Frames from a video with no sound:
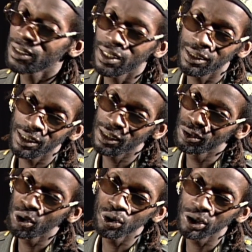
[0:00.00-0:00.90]
Cause they are
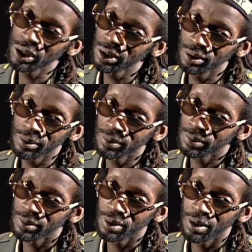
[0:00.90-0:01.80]
nothing
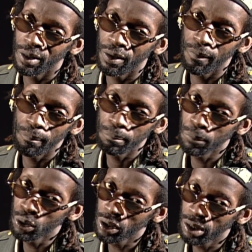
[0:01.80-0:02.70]

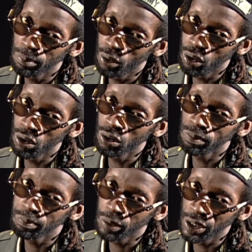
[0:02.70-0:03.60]
but a
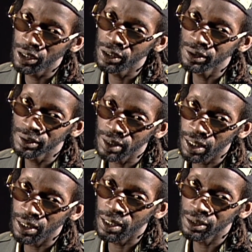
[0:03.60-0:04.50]
puppet
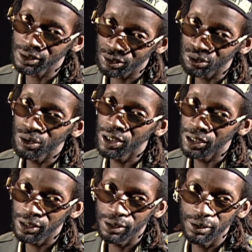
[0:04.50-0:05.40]
and a
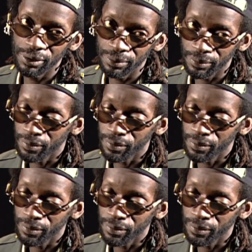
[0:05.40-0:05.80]
string.